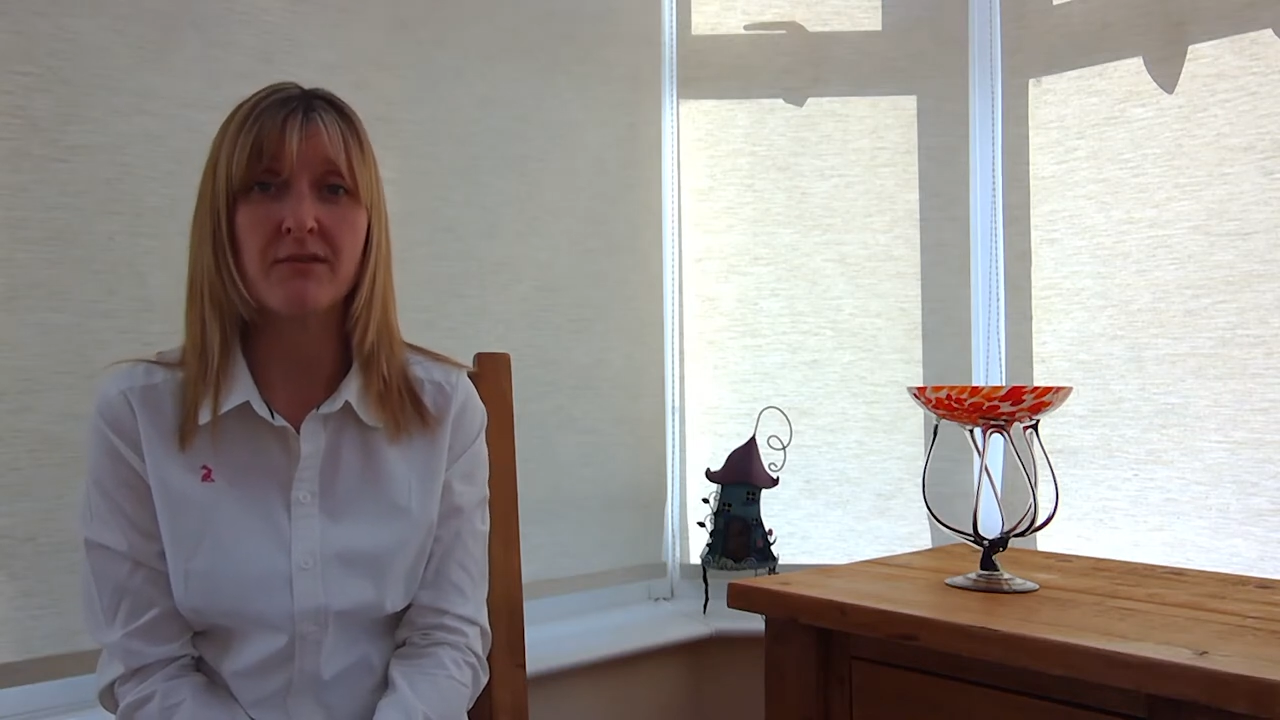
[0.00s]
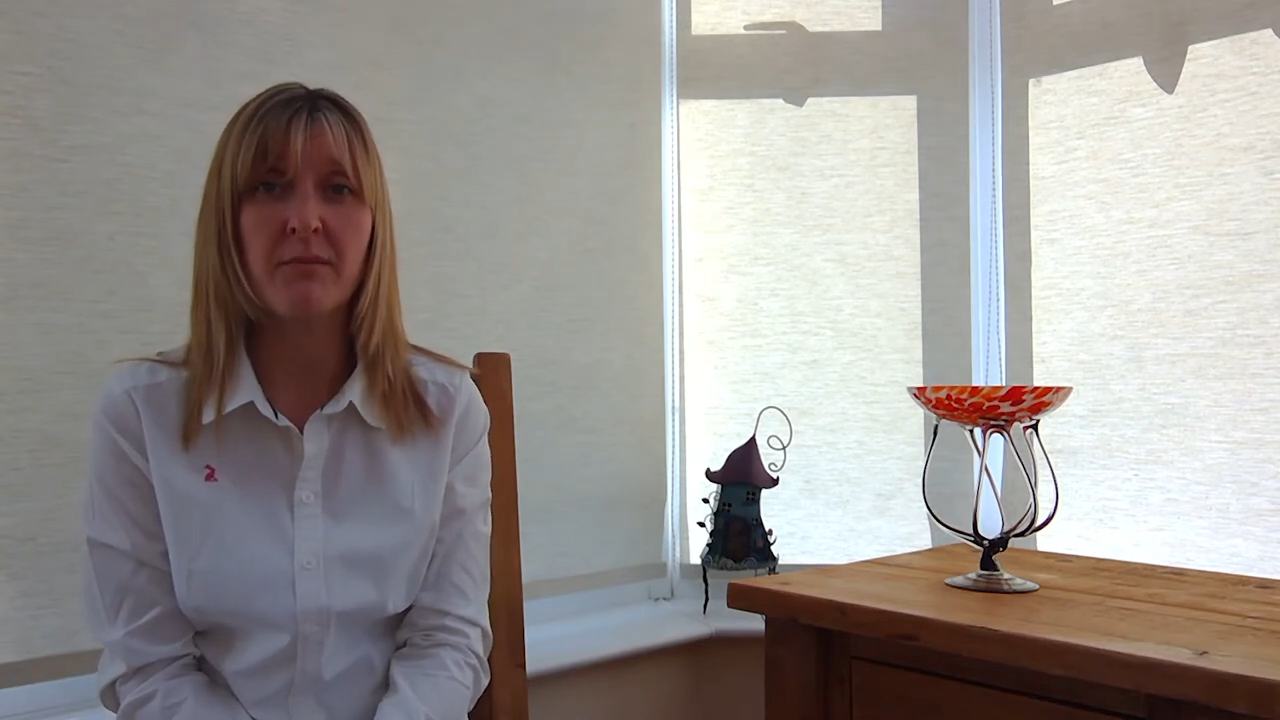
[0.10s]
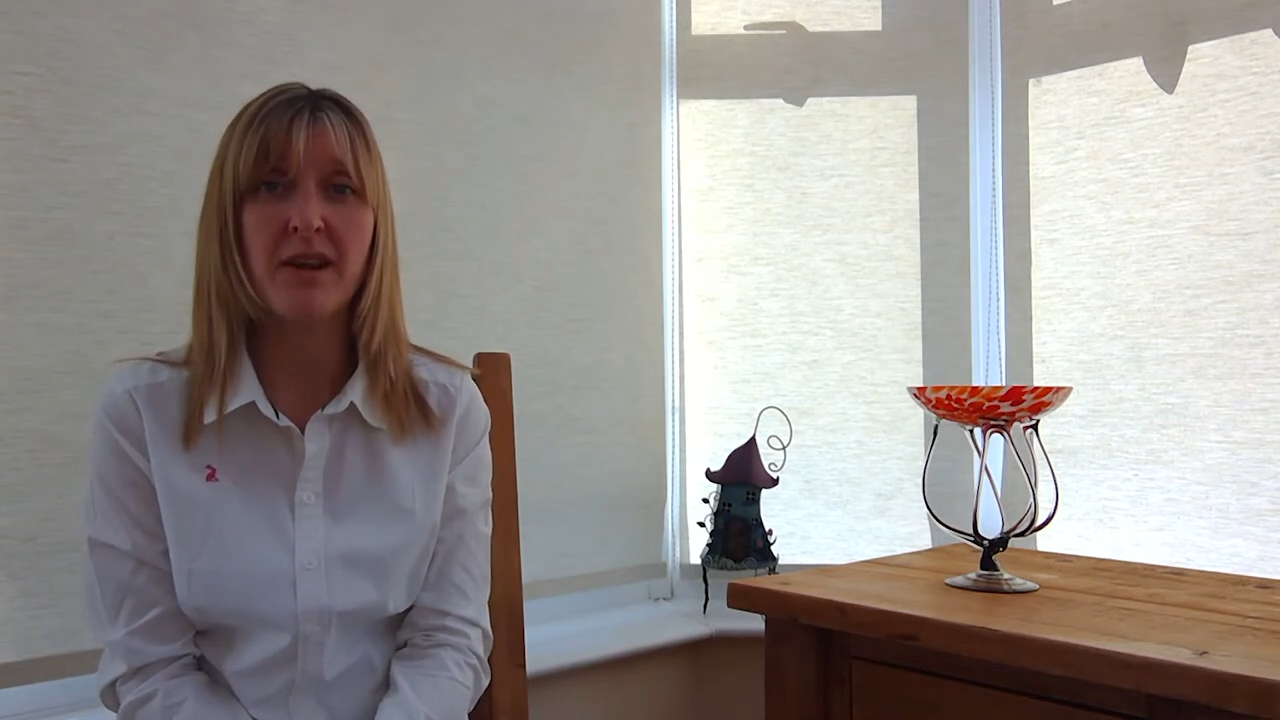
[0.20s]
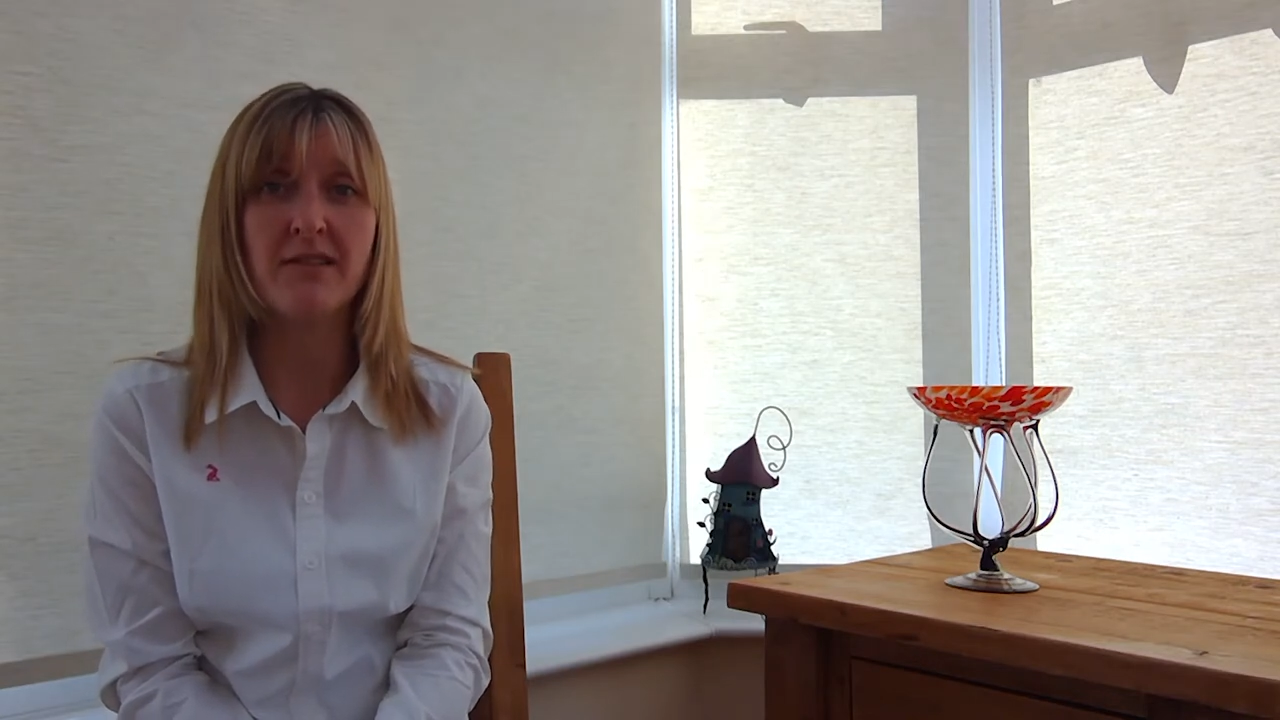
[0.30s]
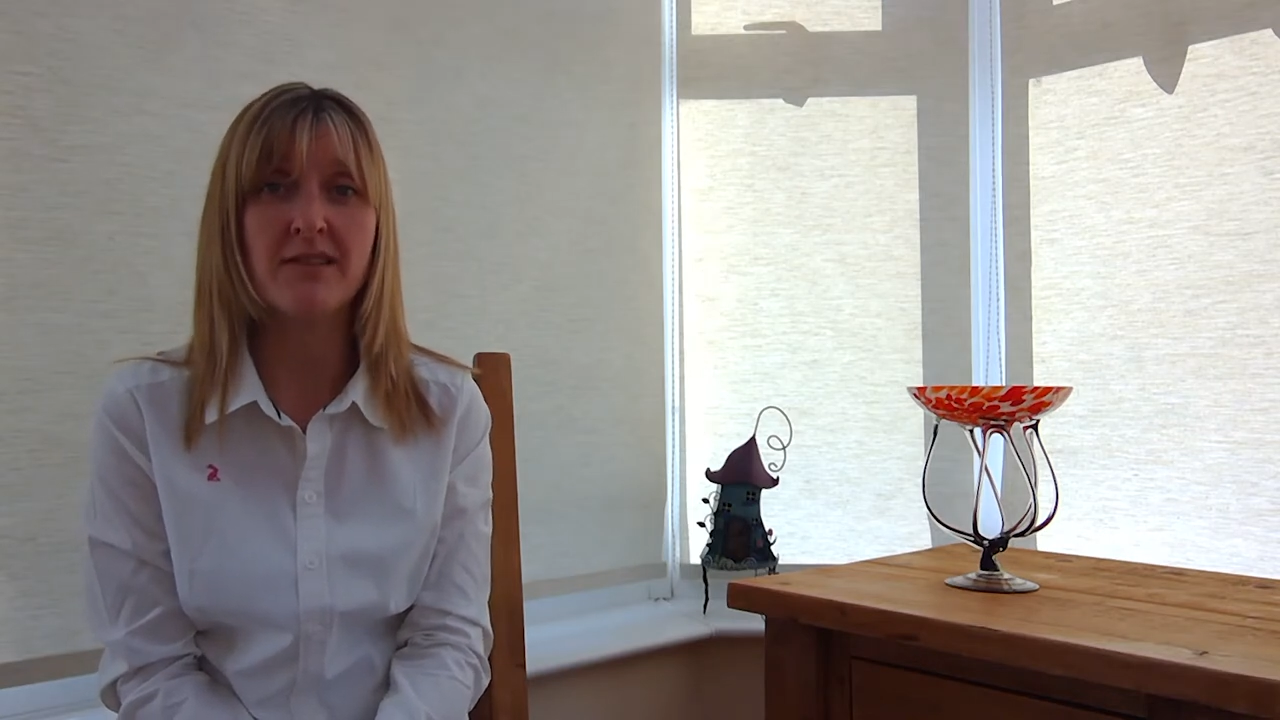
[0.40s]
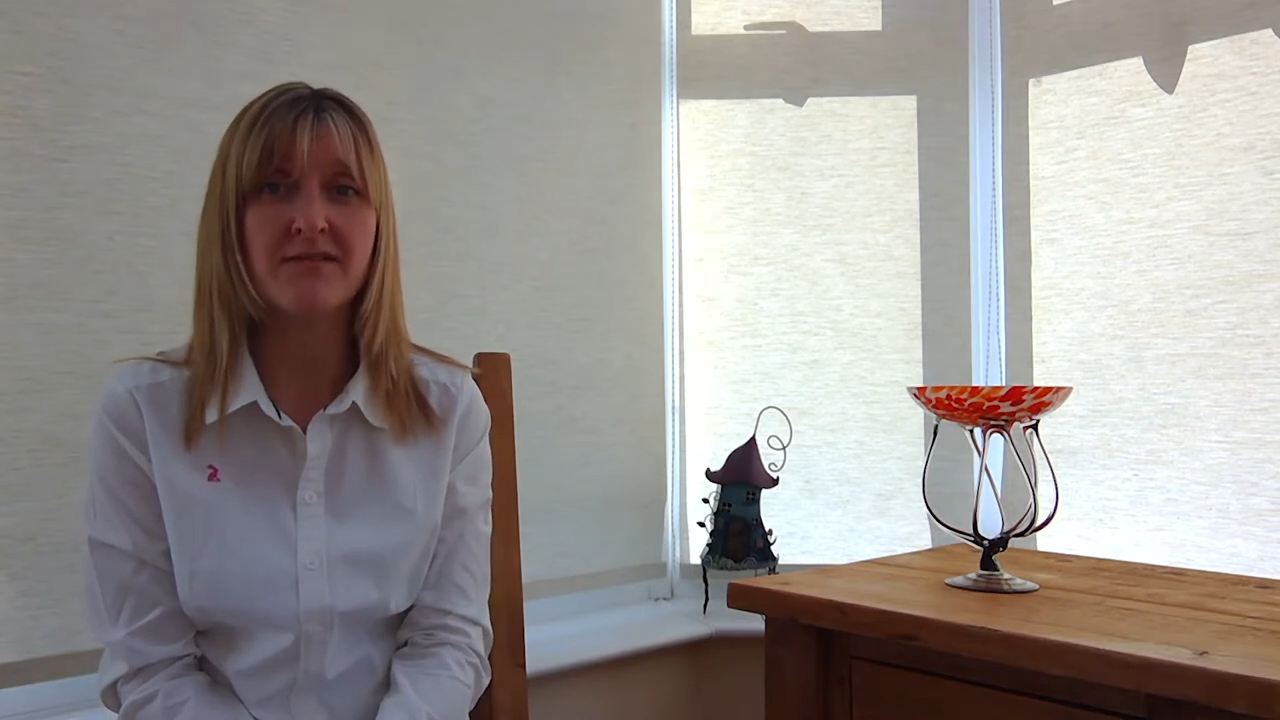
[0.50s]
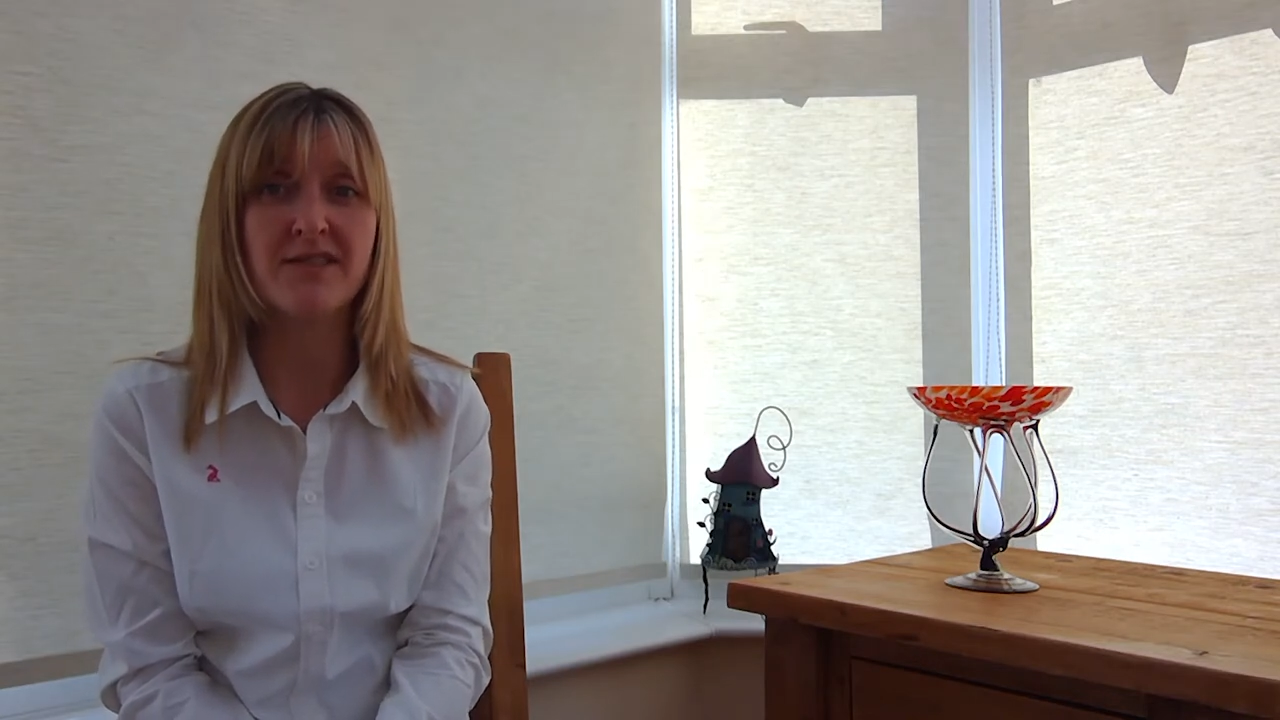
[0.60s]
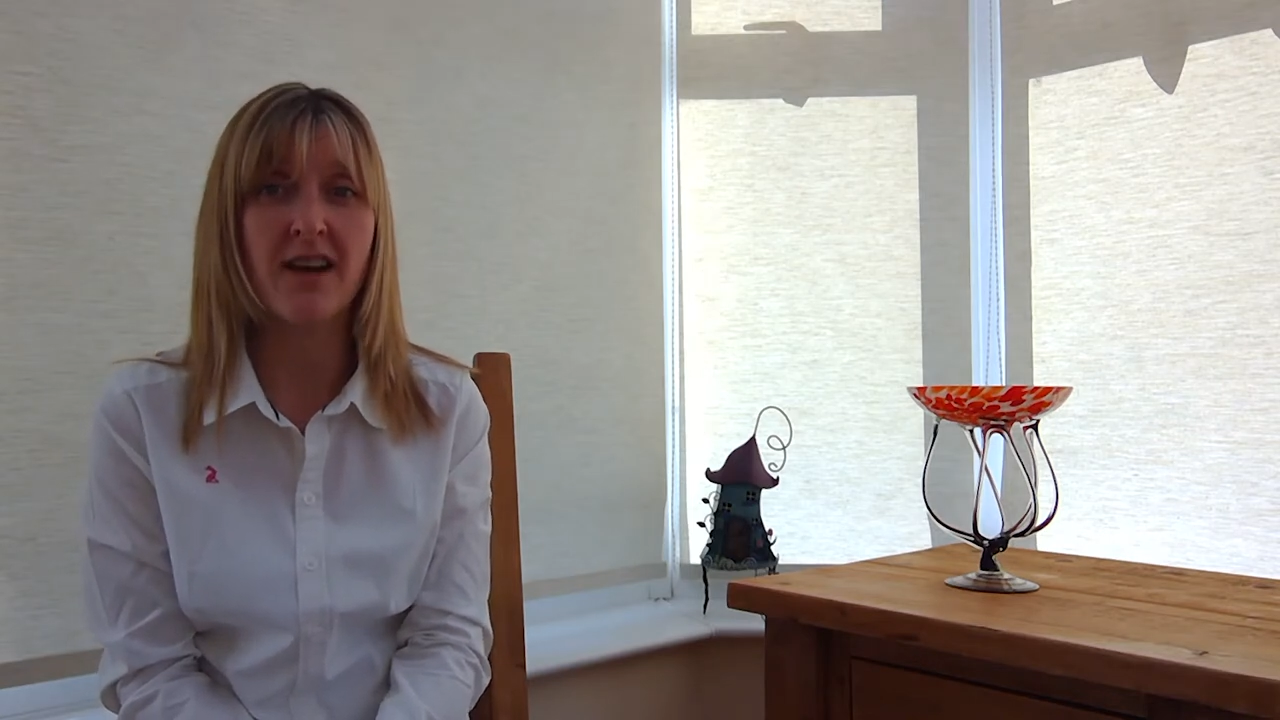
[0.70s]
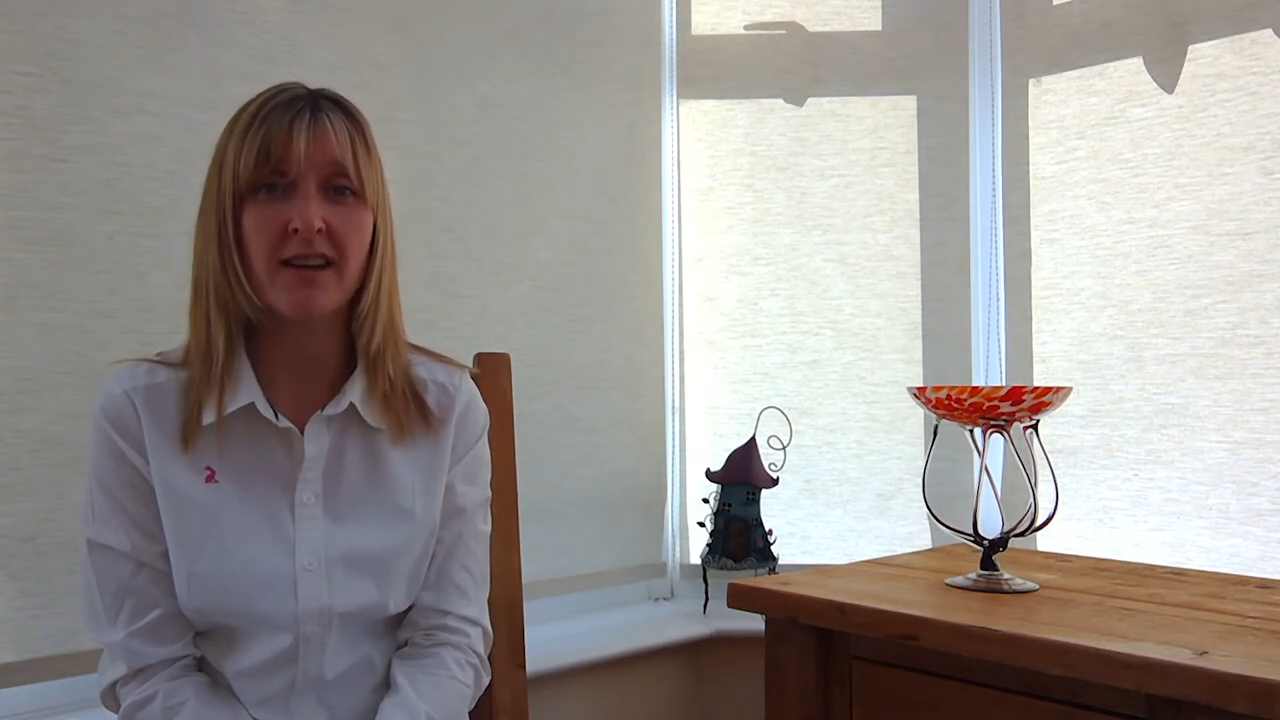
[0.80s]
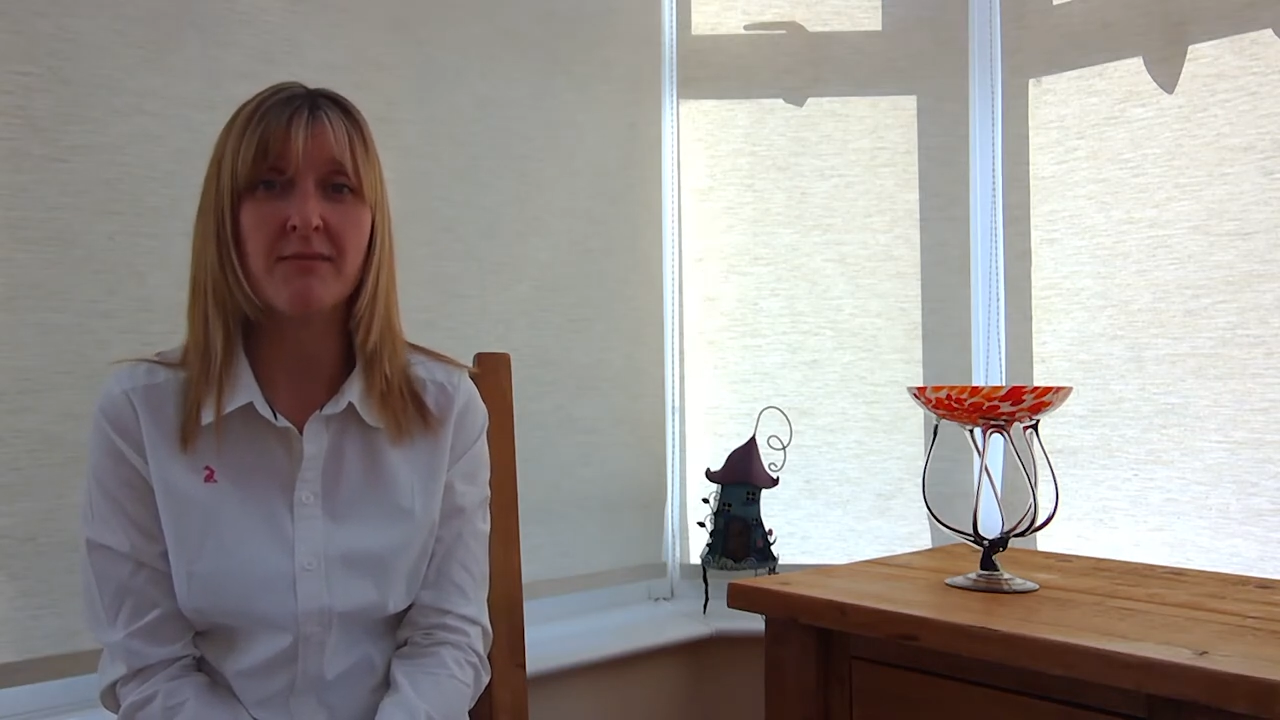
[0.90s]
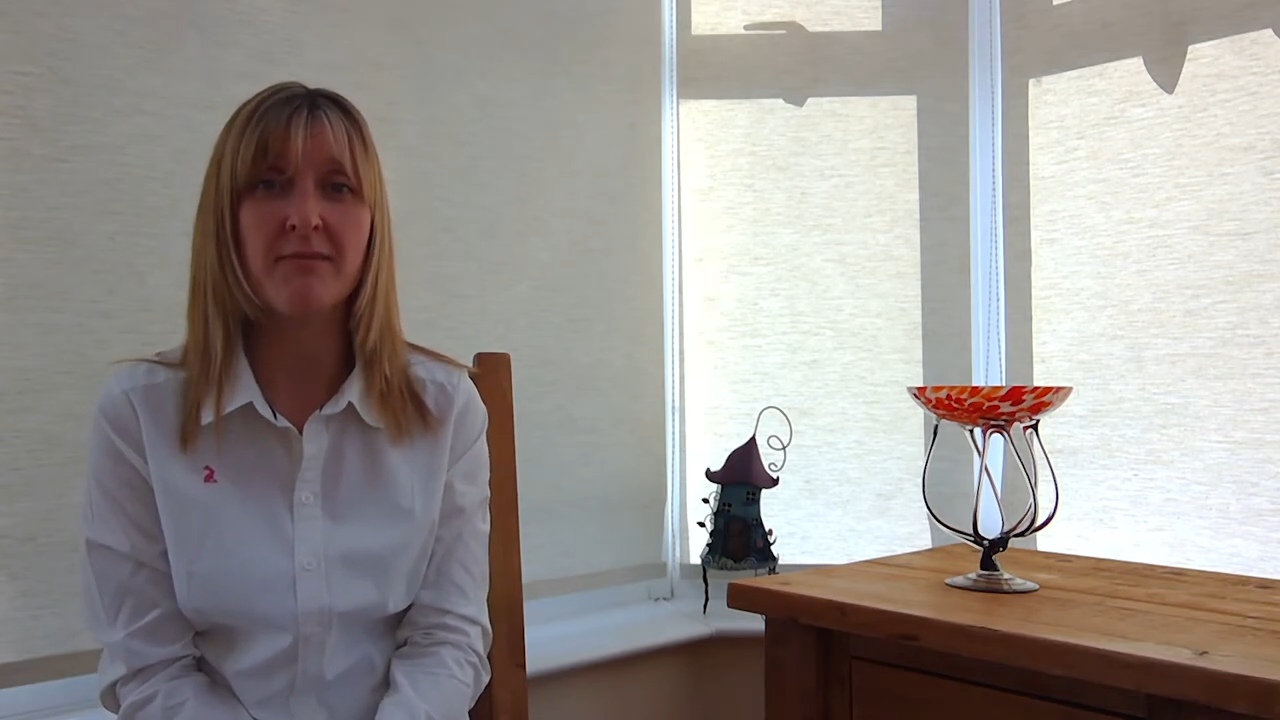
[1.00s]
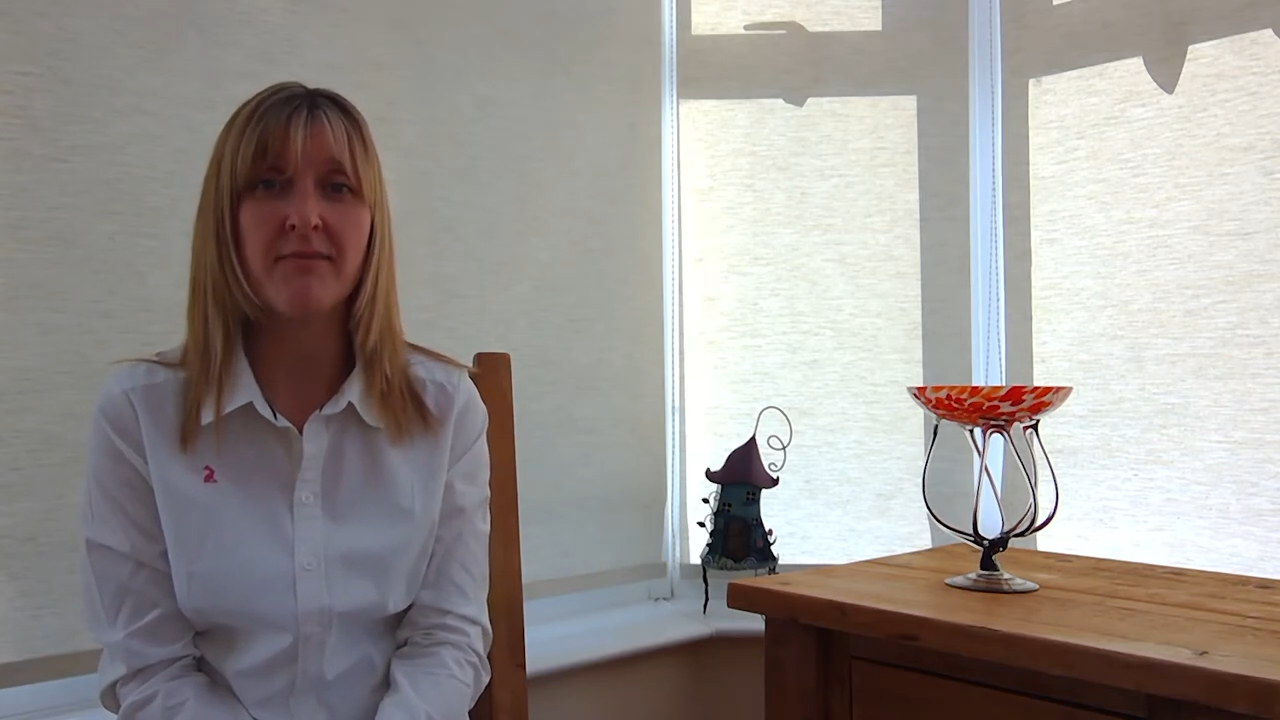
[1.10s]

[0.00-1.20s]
a period of time.